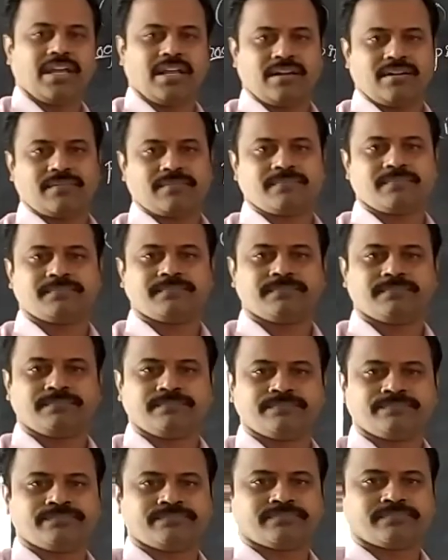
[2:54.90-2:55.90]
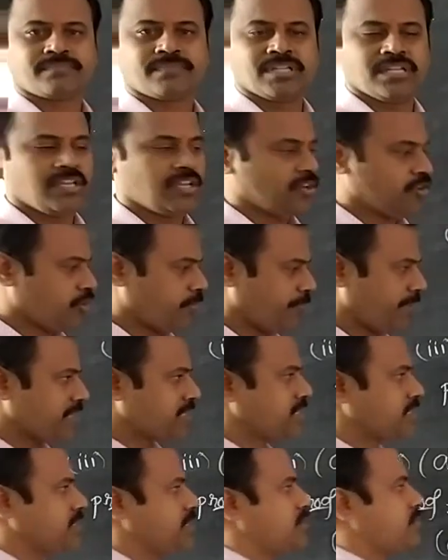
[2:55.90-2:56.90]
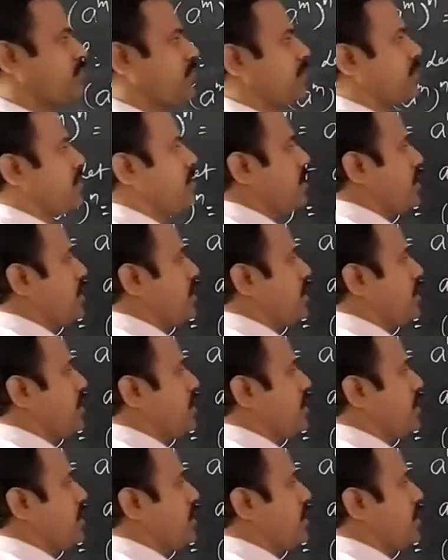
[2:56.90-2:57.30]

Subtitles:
n. Now basing this one,